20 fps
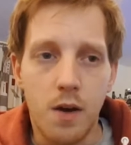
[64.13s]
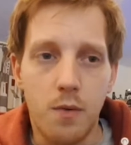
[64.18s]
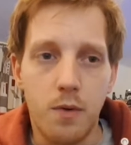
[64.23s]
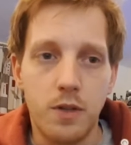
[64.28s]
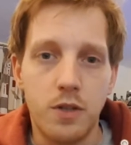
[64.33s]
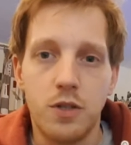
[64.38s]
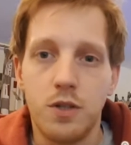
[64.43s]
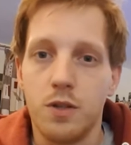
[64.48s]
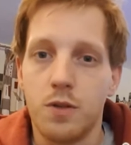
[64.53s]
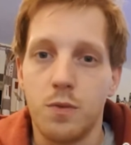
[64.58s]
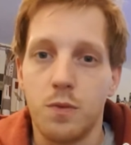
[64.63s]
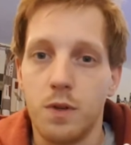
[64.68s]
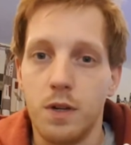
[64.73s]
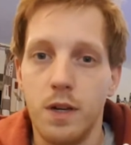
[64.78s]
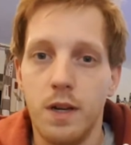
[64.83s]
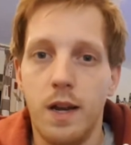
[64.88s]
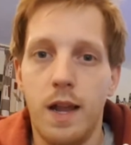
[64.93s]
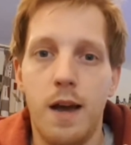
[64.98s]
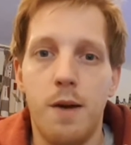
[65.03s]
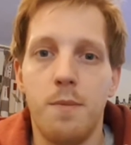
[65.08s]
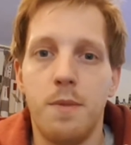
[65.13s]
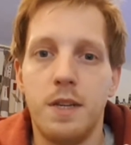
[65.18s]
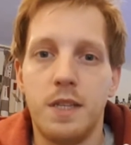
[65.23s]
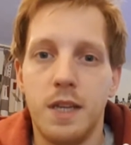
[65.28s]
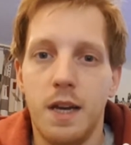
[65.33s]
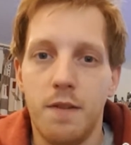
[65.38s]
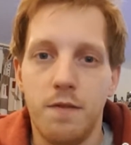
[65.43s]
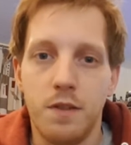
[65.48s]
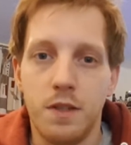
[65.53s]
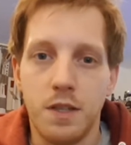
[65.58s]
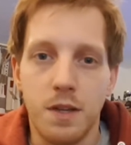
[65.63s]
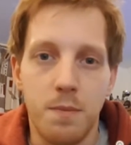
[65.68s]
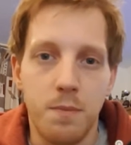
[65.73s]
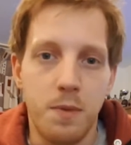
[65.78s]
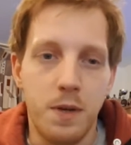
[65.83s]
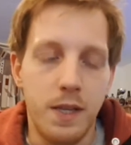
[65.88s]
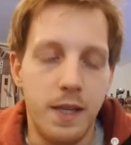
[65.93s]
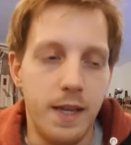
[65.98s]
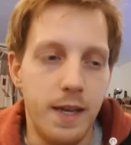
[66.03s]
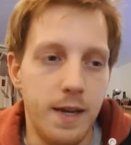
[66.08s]
which just wouldn't allow me to have the
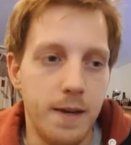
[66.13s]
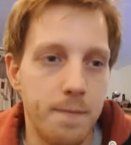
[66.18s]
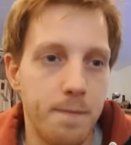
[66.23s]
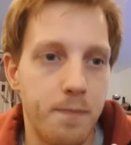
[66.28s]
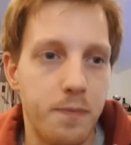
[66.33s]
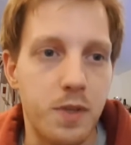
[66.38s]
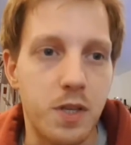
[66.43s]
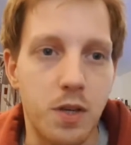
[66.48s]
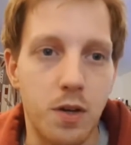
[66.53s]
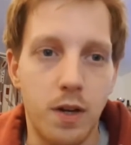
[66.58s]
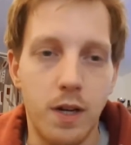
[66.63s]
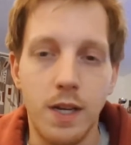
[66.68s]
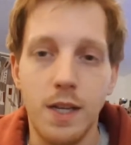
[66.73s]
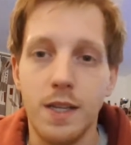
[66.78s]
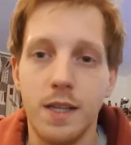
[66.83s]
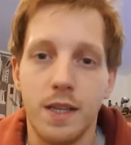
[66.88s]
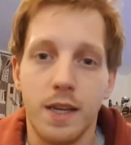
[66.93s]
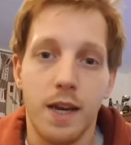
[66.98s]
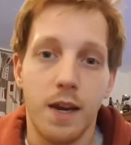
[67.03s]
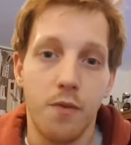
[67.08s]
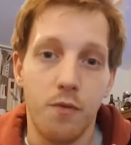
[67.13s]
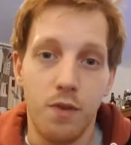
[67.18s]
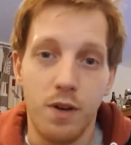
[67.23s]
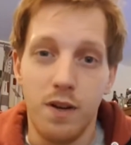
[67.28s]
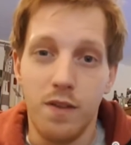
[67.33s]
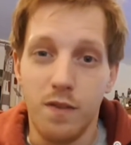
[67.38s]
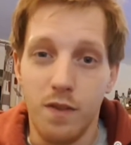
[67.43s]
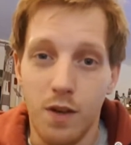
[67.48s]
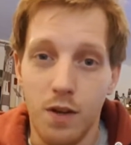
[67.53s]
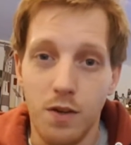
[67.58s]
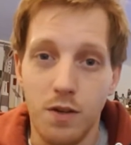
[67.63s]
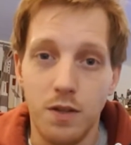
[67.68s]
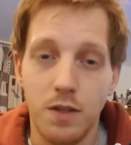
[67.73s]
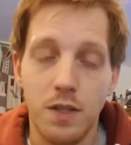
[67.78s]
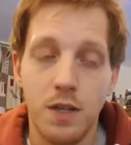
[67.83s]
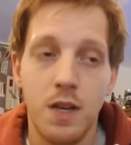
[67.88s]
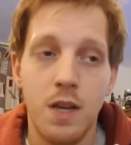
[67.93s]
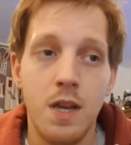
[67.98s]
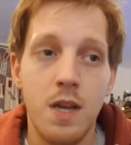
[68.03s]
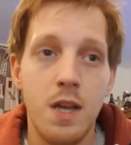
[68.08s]
sump in there. So I needed to get rid of
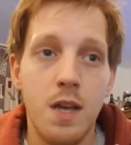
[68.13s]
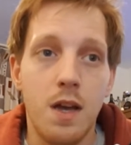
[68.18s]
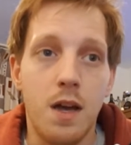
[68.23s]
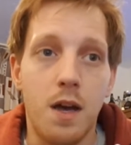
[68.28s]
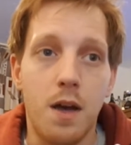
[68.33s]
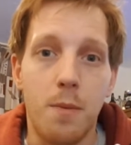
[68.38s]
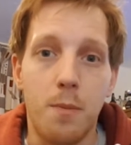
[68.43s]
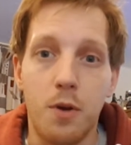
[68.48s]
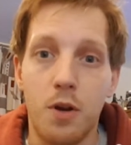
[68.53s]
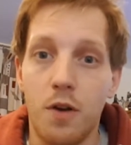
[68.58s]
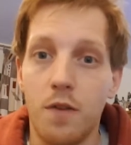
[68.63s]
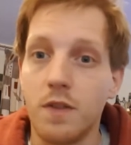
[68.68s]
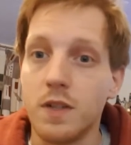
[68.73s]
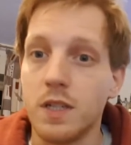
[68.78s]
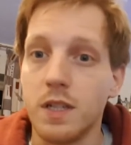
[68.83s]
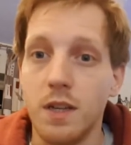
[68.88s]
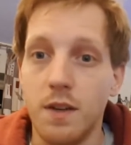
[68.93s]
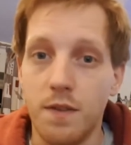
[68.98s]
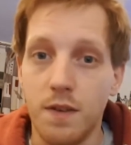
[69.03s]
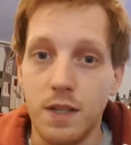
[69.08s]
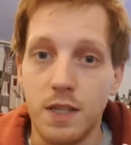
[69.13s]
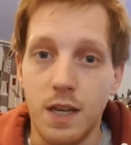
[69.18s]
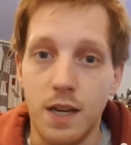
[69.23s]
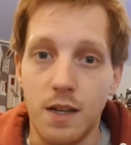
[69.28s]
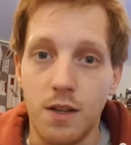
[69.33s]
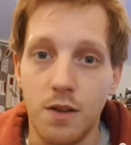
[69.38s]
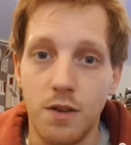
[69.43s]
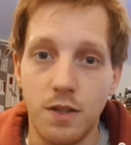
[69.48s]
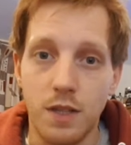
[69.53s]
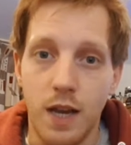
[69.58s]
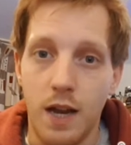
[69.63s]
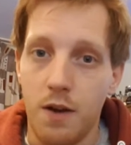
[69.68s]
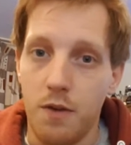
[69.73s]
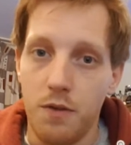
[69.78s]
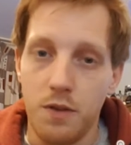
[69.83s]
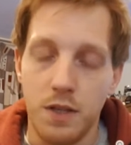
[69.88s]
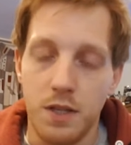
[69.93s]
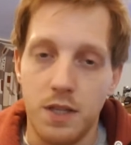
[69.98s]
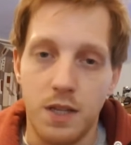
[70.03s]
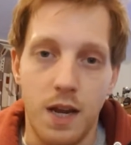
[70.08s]
those, but obviously if I take those
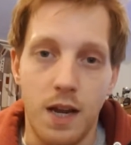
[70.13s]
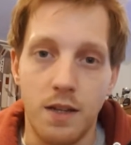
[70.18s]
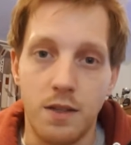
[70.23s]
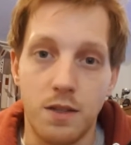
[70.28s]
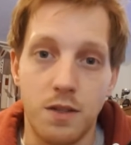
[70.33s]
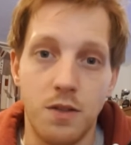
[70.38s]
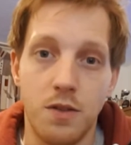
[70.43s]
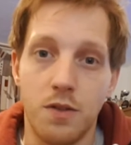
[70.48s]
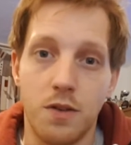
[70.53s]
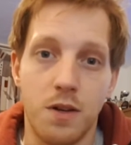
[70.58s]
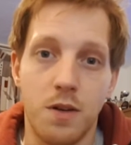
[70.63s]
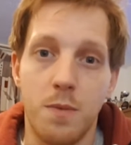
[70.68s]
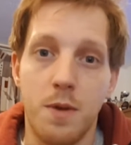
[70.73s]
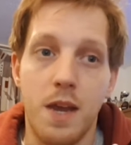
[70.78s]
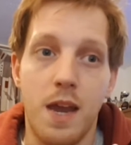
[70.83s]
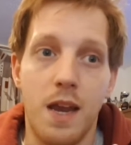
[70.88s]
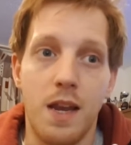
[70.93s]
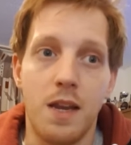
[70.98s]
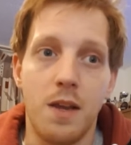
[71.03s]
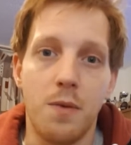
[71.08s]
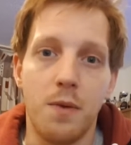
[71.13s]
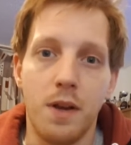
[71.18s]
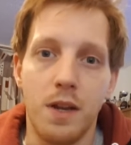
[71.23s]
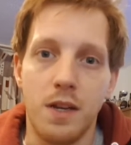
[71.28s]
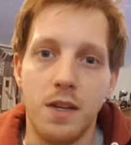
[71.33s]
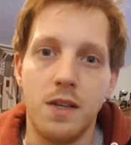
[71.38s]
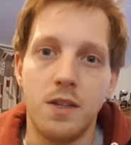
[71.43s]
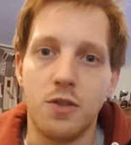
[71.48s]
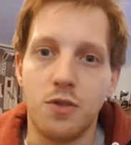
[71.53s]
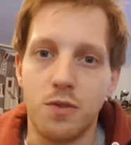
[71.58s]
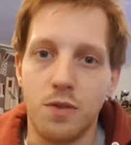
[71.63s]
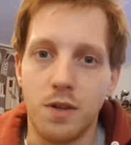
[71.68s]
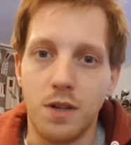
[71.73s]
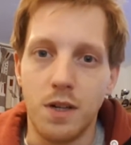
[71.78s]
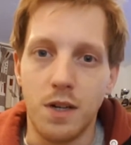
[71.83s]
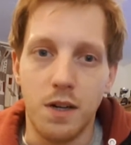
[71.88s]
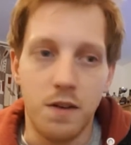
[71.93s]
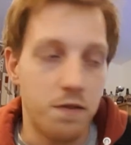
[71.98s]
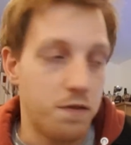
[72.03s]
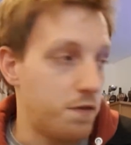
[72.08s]
out, the stand's not going to be anywhere near strong
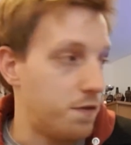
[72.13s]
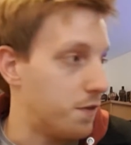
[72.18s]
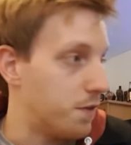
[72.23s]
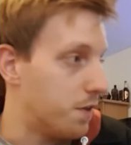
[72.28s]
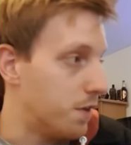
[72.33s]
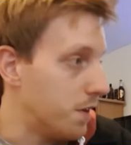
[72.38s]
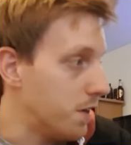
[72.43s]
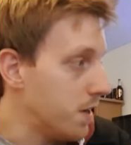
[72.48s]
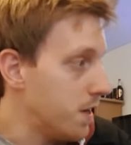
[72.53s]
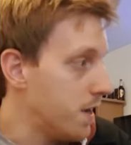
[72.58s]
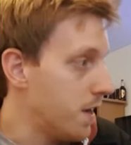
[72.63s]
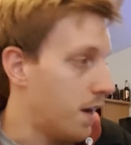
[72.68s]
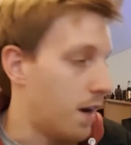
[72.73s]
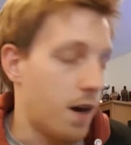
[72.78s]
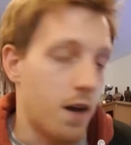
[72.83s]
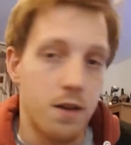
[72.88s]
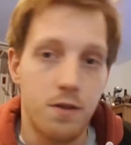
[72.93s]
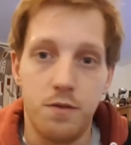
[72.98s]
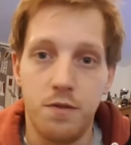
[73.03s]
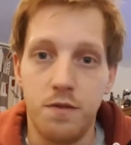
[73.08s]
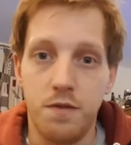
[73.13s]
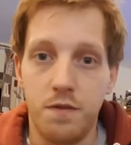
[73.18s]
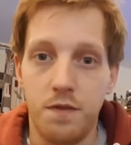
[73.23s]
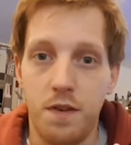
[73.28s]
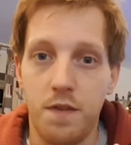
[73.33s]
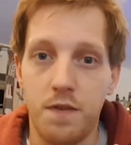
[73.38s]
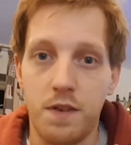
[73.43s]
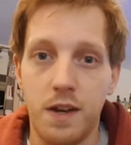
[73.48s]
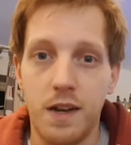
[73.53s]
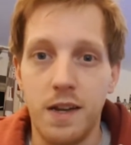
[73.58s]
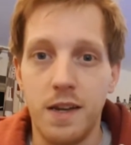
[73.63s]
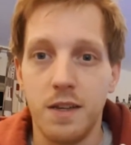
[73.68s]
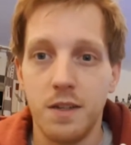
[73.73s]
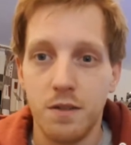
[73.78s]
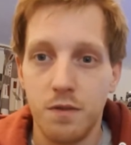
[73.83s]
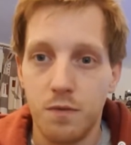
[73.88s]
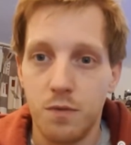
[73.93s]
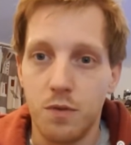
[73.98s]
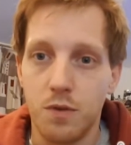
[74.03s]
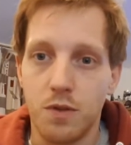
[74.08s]
enough for 150
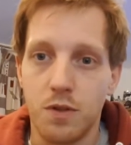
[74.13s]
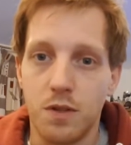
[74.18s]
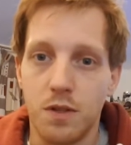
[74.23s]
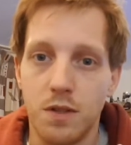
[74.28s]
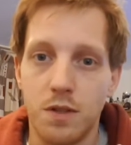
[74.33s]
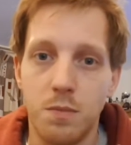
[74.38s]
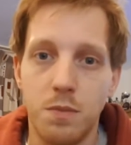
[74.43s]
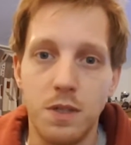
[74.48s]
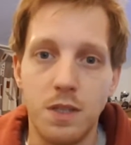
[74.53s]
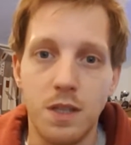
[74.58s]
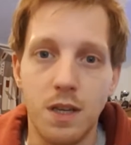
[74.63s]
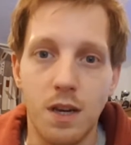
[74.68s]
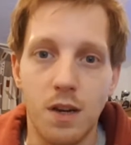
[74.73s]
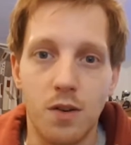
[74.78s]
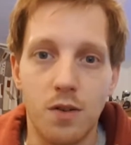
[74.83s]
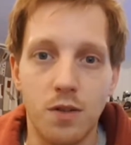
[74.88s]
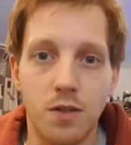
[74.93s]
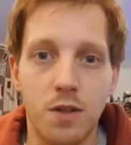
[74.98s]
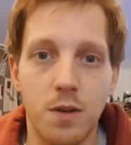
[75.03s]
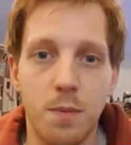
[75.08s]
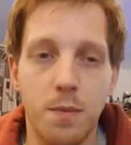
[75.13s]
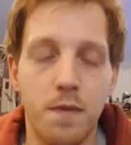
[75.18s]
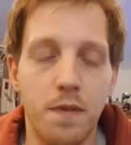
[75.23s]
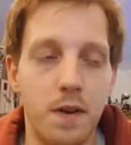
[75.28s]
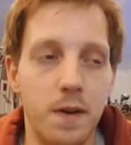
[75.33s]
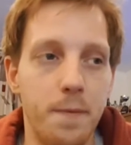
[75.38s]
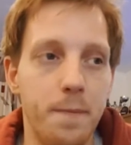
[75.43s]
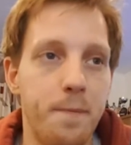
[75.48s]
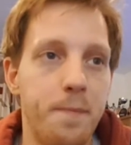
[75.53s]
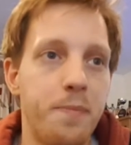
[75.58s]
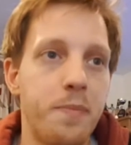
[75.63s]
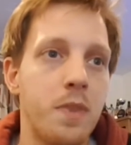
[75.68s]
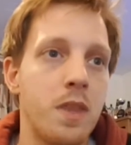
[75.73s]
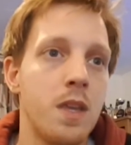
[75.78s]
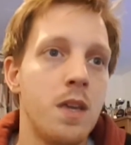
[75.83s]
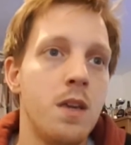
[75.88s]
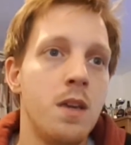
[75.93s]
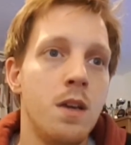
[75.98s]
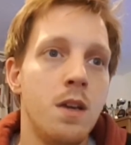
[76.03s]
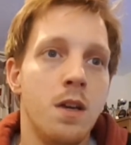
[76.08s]
litres of water to be sitting on top of it.
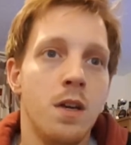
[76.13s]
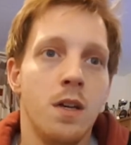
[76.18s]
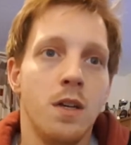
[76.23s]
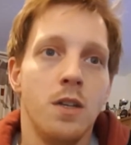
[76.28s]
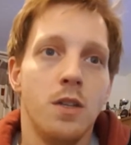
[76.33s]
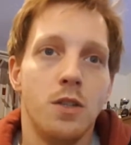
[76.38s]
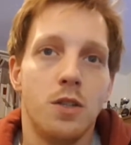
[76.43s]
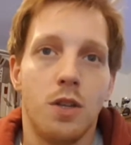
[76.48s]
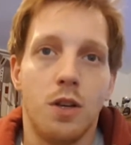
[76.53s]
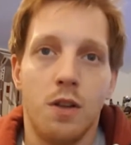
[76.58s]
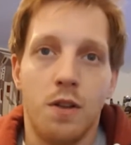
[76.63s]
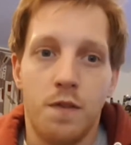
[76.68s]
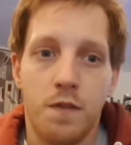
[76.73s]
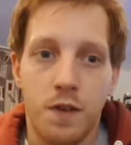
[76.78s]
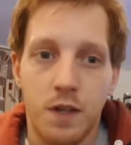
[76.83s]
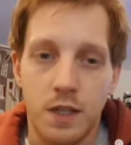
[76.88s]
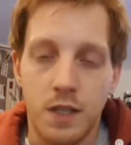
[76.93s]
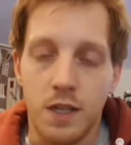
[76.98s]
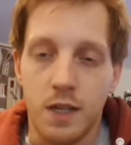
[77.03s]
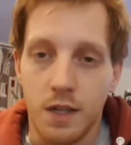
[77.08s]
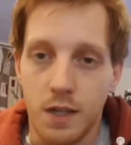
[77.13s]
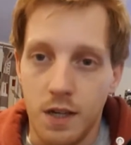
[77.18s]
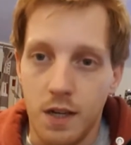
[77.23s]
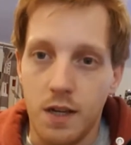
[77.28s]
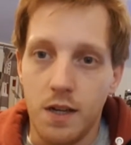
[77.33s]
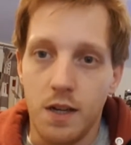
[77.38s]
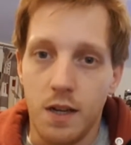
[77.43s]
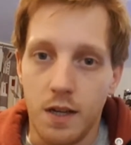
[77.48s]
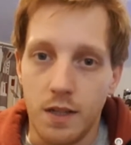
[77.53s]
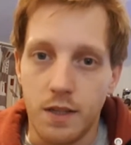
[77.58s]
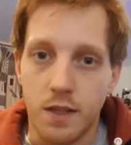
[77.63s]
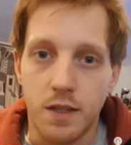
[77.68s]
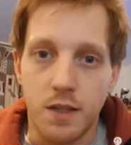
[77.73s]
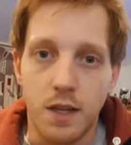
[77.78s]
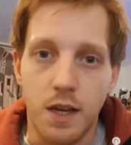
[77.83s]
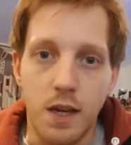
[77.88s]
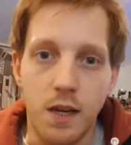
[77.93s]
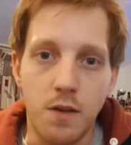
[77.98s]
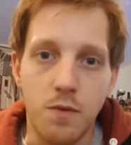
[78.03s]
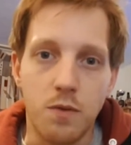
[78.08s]
So the first thing I did, as I
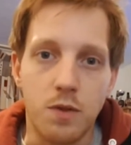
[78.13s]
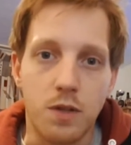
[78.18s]
say,